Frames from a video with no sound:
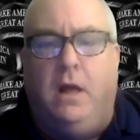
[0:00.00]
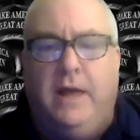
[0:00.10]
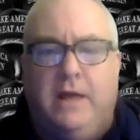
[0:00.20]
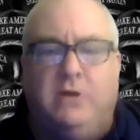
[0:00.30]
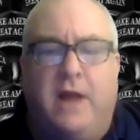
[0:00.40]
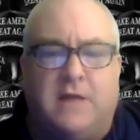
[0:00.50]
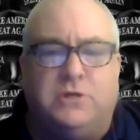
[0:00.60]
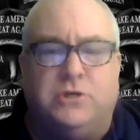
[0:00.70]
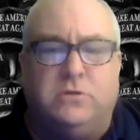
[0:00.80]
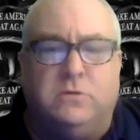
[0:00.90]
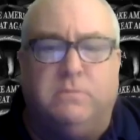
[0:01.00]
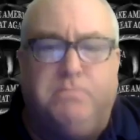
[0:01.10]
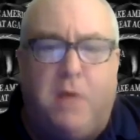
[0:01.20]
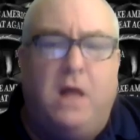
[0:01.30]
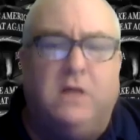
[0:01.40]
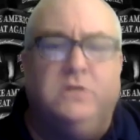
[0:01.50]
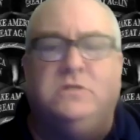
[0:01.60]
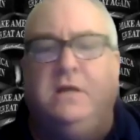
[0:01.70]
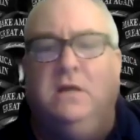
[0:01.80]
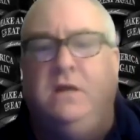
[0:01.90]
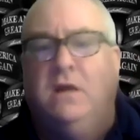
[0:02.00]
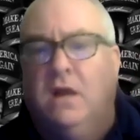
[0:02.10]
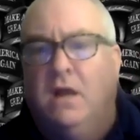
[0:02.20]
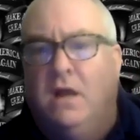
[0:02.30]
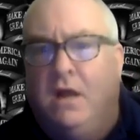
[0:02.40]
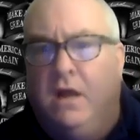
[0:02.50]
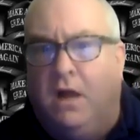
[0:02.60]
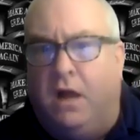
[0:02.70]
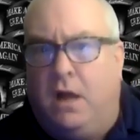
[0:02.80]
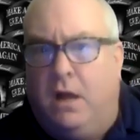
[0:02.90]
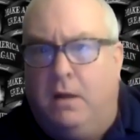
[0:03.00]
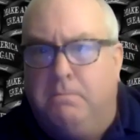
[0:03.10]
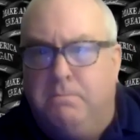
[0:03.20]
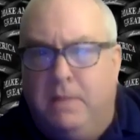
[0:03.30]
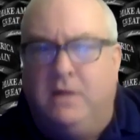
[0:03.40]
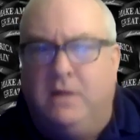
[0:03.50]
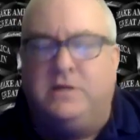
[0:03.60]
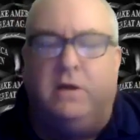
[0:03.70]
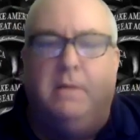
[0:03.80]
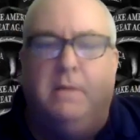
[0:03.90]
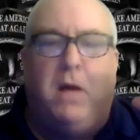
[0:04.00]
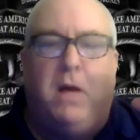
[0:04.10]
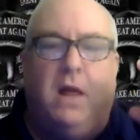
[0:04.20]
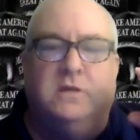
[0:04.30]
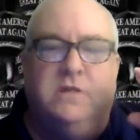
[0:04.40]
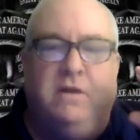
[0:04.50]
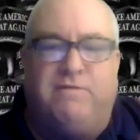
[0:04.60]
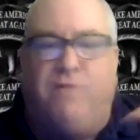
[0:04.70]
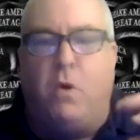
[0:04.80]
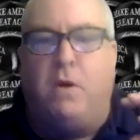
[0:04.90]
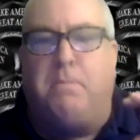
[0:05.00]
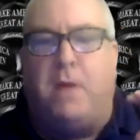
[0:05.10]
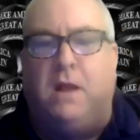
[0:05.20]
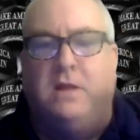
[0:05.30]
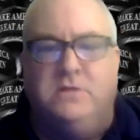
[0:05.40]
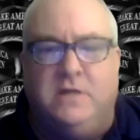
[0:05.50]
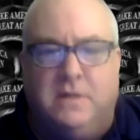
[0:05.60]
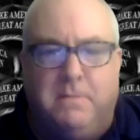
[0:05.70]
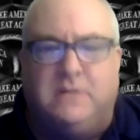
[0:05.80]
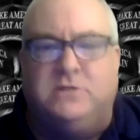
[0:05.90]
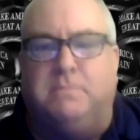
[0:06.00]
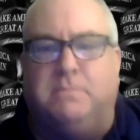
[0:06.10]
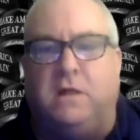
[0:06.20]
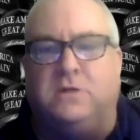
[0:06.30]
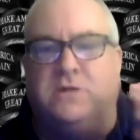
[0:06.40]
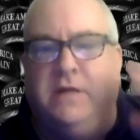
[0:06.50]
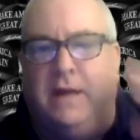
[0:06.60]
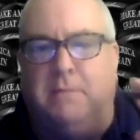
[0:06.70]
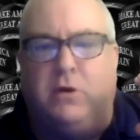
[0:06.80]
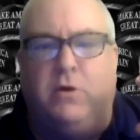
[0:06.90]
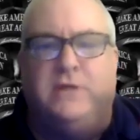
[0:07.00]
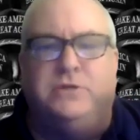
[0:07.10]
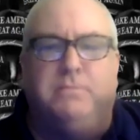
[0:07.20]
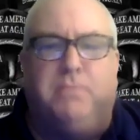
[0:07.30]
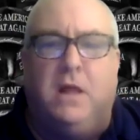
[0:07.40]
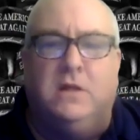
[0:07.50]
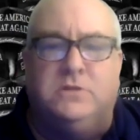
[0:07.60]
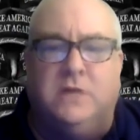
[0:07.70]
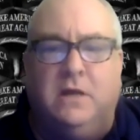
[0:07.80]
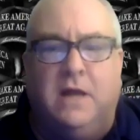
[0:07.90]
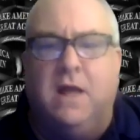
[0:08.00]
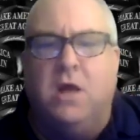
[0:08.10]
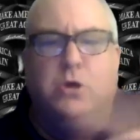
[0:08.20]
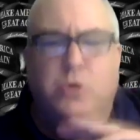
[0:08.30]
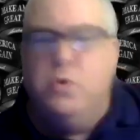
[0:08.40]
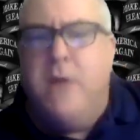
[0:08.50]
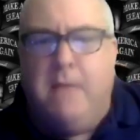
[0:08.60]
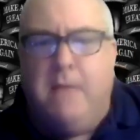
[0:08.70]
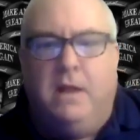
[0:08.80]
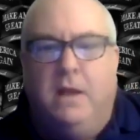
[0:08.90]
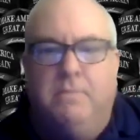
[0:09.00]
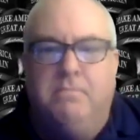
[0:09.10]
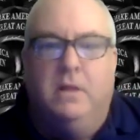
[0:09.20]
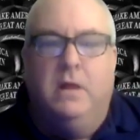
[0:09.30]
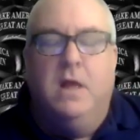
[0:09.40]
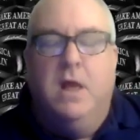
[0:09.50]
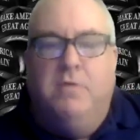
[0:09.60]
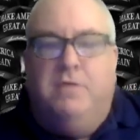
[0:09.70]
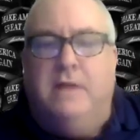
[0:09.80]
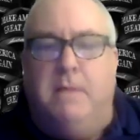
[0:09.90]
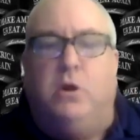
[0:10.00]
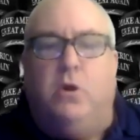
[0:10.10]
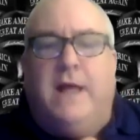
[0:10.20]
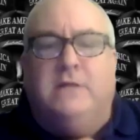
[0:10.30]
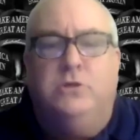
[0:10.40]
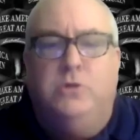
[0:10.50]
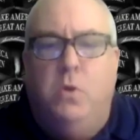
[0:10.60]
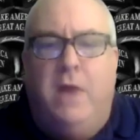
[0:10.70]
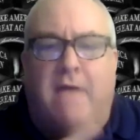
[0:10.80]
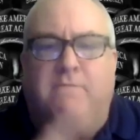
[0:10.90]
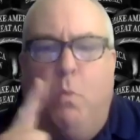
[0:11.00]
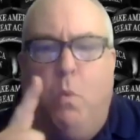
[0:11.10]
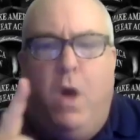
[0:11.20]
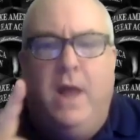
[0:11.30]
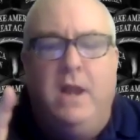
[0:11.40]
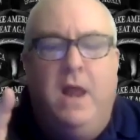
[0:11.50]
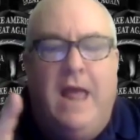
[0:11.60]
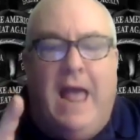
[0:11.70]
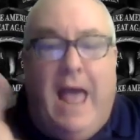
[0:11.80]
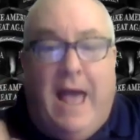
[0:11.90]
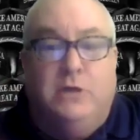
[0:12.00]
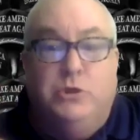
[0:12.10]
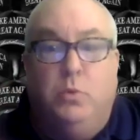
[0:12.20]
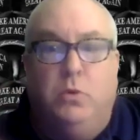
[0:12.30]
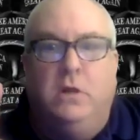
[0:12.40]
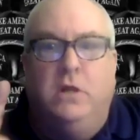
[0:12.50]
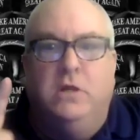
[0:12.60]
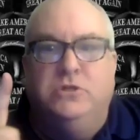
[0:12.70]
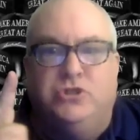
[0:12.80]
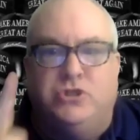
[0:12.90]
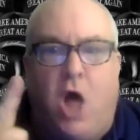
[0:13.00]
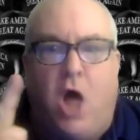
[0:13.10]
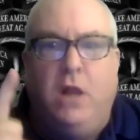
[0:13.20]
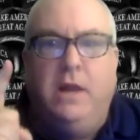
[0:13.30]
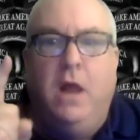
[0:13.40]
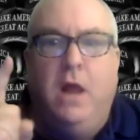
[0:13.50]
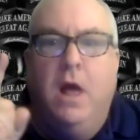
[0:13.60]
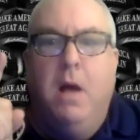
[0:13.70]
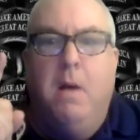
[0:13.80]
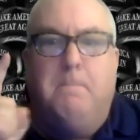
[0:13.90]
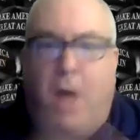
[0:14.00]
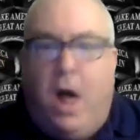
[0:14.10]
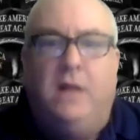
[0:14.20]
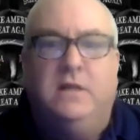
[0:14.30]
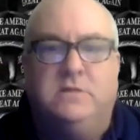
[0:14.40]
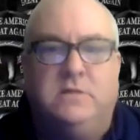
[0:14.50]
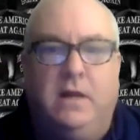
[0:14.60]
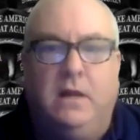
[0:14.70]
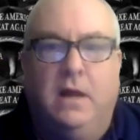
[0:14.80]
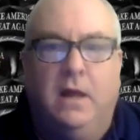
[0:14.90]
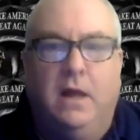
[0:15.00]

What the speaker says: international policy, military policy, foreign policy, domestic policy, immigration policy, you name it. The Democrats don't have one actual solid policy